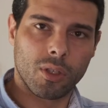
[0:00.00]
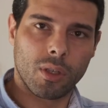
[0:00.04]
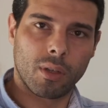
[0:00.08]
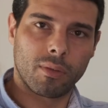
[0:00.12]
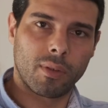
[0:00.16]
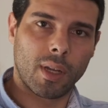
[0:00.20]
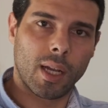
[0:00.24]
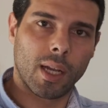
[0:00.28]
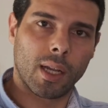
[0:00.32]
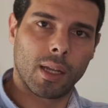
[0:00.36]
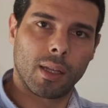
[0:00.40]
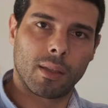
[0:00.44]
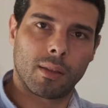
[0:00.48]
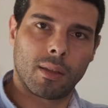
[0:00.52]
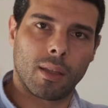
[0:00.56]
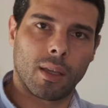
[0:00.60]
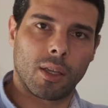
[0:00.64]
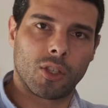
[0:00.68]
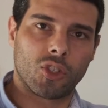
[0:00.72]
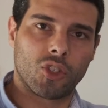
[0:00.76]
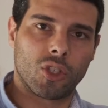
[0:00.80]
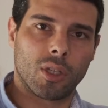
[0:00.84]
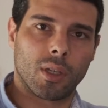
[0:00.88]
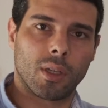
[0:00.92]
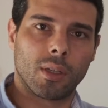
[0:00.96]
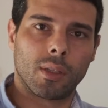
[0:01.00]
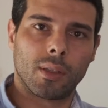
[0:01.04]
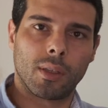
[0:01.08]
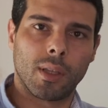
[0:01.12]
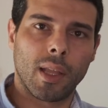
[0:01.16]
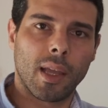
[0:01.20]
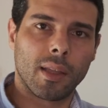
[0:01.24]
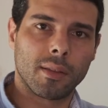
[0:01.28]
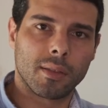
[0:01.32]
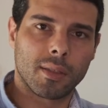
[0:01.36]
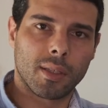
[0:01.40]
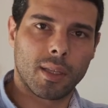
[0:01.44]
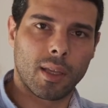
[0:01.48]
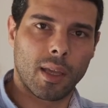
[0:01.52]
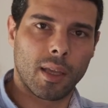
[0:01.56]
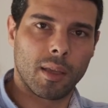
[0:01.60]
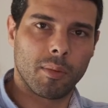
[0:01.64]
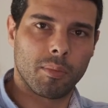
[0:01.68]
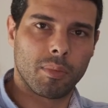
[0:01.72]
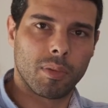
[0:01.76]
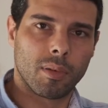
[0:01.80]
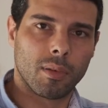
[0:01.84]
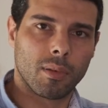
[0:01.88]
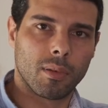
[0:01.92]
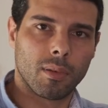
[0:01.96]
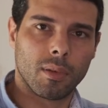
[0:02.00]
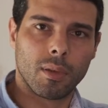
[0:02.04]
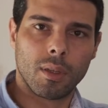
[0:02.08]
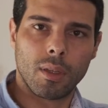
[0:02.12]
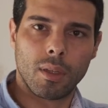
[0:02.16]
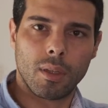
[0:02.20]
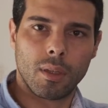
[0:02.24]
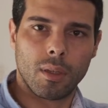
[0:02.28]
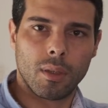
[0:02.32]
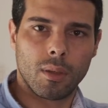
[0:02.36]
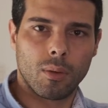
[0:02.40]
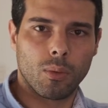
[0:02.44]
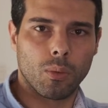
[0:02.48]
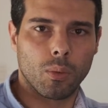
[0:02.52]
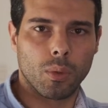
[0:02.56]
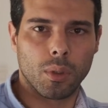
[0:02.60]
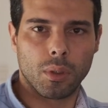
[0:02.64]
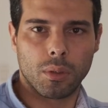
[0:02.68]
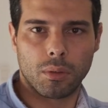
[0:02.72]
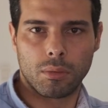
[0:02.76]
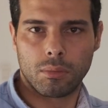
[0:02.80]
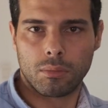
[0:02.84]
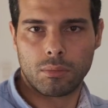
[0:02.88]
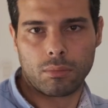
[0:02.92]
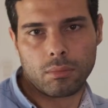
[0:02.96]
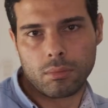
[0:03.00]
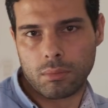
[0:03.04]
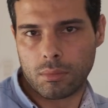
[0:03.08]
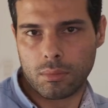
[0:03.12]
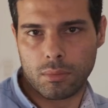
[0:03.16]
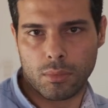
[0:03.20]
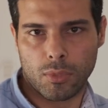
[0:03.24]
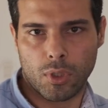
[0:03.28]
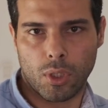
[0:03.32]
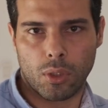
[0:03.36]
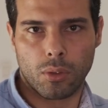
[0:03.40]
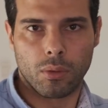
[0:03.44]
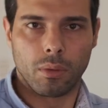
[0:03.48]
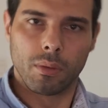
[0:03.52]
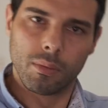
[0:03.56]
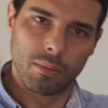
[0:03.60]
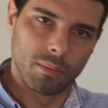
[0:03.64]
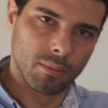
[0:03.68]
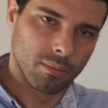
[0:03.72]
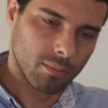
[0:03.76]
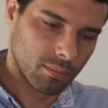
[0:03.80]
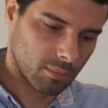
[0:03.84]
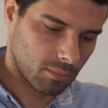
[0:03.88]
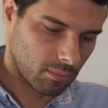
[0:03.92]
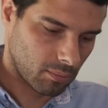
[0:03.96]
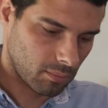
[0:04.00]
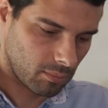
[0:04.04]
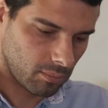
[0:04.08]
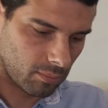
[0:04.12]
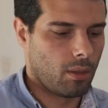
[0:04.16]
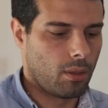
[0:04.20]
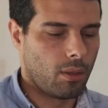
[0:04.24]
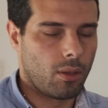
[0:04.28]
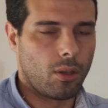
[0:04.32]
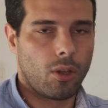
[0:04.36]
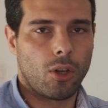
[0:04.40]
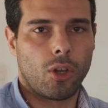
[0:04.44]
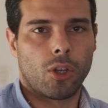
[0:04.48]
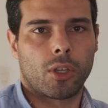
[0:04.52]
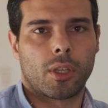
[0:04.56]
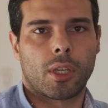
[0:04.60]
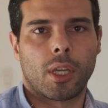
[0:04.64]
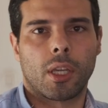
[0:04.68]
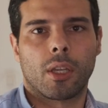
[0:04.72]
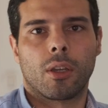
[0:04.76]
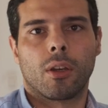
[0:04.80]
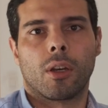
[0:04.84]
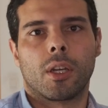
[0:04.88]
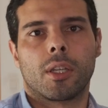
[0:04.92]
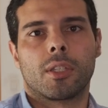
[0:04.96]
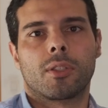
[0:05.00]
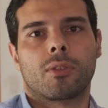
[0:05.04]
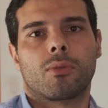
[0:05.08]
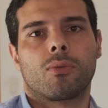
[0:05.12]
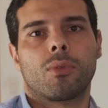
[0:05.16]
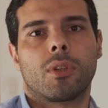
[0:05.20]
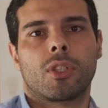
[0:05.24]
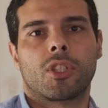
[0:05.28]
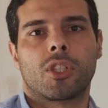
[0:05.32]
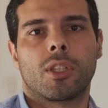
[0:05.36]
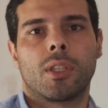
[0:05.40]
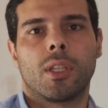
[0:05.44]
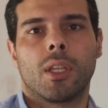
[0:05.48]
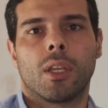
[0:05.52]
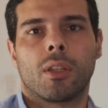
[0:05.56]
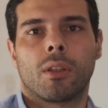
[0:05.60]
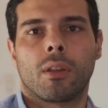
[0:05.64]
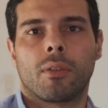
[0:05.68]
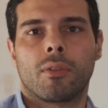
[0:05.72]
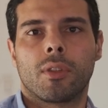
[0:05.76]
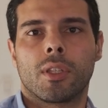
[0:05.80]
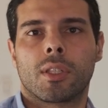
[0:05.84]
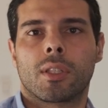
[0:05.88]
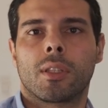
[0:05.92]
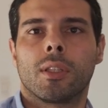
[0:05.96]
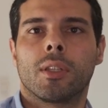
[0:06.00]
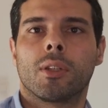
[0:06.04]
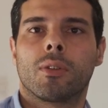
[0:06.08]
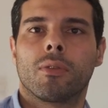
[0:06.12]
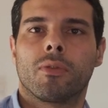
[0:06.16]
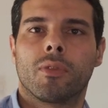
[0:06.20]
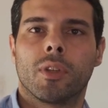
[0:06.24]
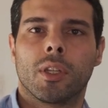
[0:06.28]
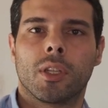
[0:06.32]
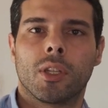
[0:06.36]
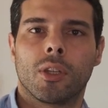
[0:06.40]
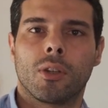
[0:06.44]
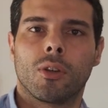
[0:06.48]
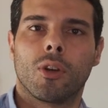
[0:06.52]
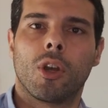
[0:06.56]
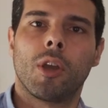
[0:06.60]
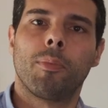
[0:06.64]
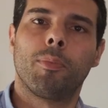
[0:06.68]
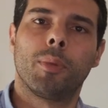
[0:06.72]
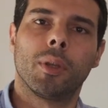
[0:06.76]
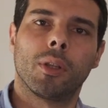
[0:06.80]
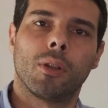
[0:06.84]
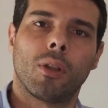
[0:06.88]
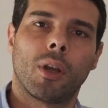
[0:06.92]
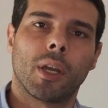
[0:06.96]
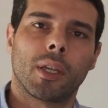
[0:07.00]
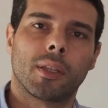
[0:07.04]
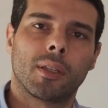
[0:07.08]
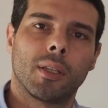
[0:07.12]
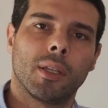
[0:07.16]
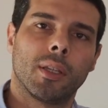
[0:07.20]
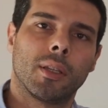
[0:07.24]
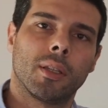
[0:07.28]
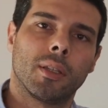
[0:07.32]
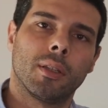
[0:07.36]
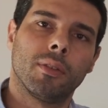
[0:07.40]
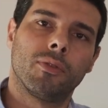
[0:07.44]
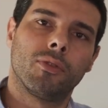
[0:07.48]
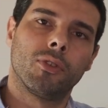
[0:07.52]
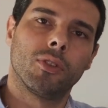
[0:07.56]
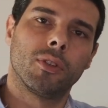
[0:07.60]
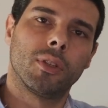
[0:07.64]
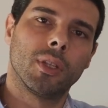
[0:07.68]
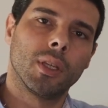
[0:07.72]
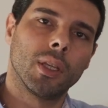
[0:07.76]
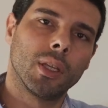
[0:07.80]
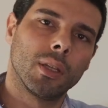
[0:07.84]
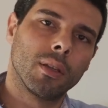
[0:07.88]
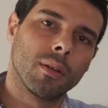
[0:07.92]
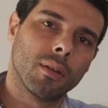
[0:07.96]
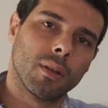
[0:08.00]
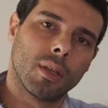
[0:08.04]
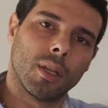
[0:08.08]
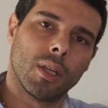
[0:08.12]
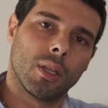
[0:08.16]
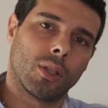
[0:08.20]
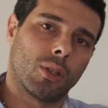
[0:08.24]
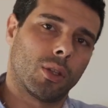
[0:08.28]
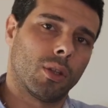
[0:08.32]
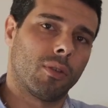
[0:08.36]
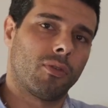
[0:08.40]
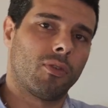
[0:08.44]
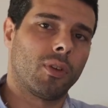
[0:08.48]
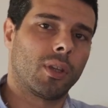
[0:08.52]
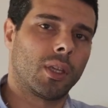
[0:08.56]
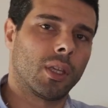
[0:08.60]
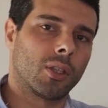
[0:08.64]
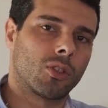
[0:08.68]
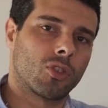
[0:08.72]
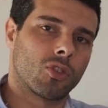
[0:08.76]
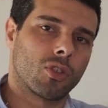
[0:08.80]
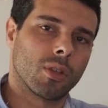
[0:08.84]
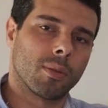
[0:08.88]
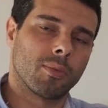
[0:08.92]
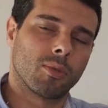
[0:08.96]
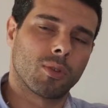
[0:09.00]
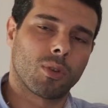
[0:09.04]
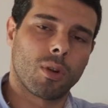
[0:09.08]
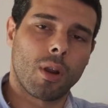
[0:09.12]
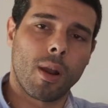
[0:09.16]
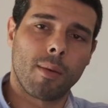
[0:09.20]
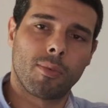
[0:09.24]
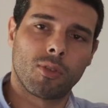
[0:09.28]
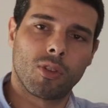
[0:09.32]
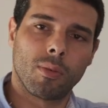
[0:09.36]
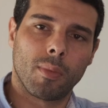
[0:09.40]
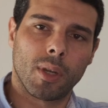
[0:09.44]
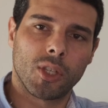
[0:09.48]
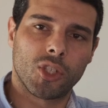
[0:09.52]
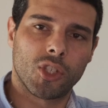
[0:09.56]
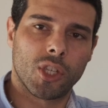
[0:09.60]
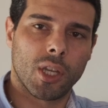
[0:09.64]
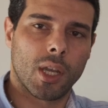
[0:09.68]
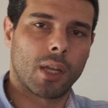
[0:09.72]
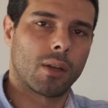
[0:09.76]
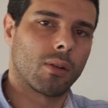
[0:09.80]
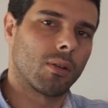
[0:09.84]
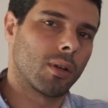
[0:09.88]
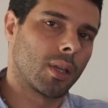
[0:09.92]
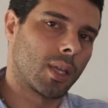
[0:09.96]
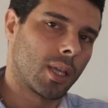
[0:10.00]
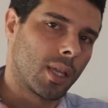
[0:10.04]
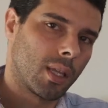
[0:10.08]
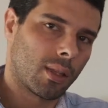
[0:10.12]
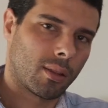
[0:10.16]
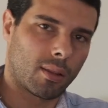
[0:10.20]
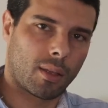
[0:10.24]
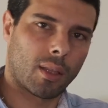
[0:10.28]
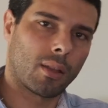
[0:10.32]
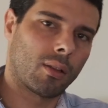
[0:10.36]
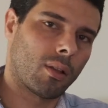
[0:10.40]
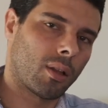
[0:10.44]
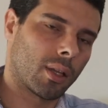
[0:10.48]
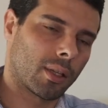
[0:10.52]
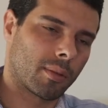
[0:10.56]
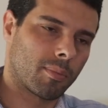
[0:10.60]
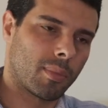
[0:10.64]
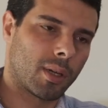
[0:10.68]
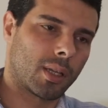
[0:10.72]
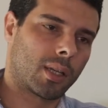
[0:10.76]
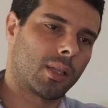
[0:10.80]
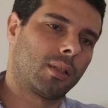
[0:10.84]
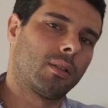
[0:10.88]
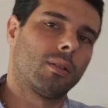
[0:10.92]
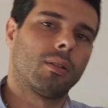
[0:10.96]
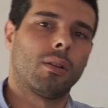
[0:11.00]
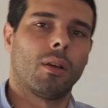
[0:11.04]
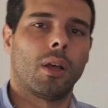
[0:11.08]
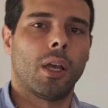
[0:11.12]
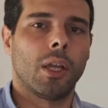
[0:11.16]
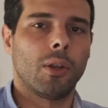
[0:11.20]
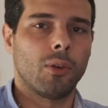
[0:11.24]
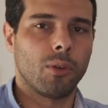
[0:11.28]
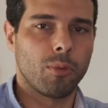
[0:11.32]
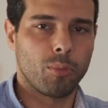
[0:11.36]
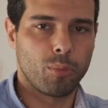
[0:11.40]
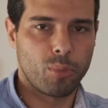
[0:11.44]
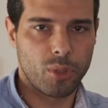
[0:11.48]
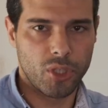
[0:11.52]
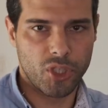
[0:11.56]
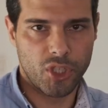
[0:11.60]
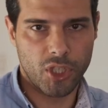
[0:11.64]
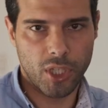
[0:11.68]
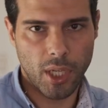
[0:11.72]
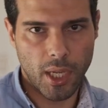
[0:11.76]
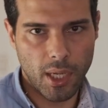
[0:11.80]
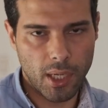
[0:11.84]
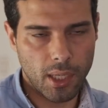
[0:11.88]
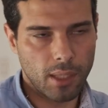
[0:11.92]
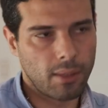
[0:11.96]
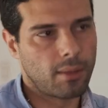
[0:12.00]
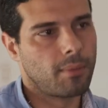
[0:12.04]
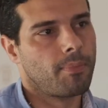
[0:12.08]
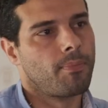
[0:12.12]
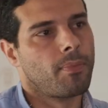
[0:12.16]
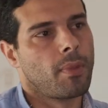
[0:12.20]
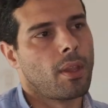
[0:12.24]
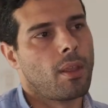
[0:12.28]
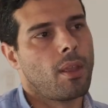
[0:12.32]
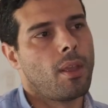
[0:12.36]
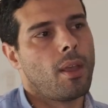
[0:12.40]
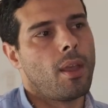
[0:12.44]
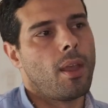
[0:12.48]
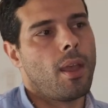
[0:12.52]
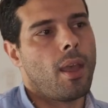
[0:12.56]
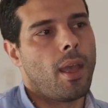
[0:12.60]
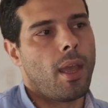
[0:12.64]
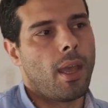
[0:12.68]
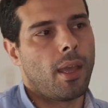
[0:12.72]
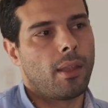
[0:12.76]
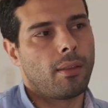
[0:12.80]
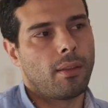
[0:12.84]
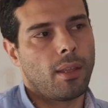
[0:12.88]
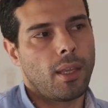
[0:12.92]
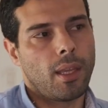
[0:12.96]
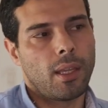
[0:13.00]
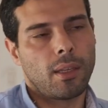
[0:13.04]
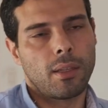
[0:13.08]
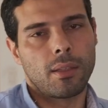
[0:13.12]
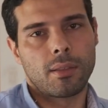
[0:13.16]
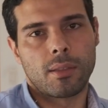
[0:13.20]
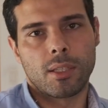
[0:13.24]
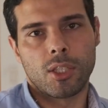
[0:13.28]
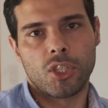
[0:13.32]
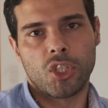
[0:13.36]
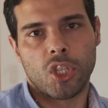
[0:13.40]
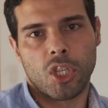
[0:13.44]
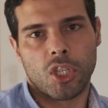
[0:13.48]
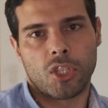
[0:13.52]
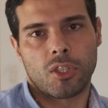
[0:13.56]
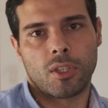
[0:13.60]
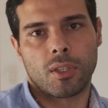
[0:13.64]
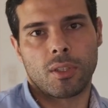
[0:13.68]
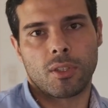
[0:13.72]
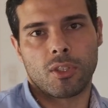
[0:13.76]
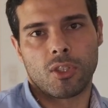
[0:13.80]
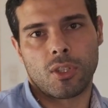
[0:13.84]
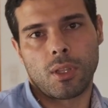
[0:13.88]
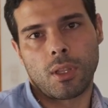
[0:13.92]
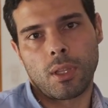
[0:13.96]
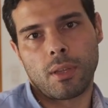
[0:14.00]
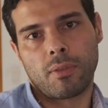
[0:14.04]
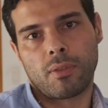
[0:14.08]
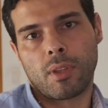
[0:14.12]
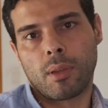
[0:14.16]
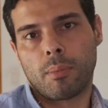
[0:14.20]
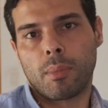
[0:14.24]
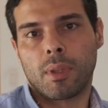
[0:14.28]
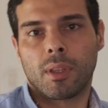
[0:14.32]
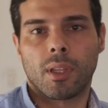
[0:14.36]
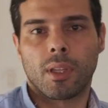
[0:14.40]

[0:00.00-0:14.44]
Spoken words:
of architecture, landscape, well, no. Okay guys, reached the end of this little video. Hope you liked it. If you did, don't forget to subscribe to my channel, hit that like button, I appreciate it. And any suggestions, leave them in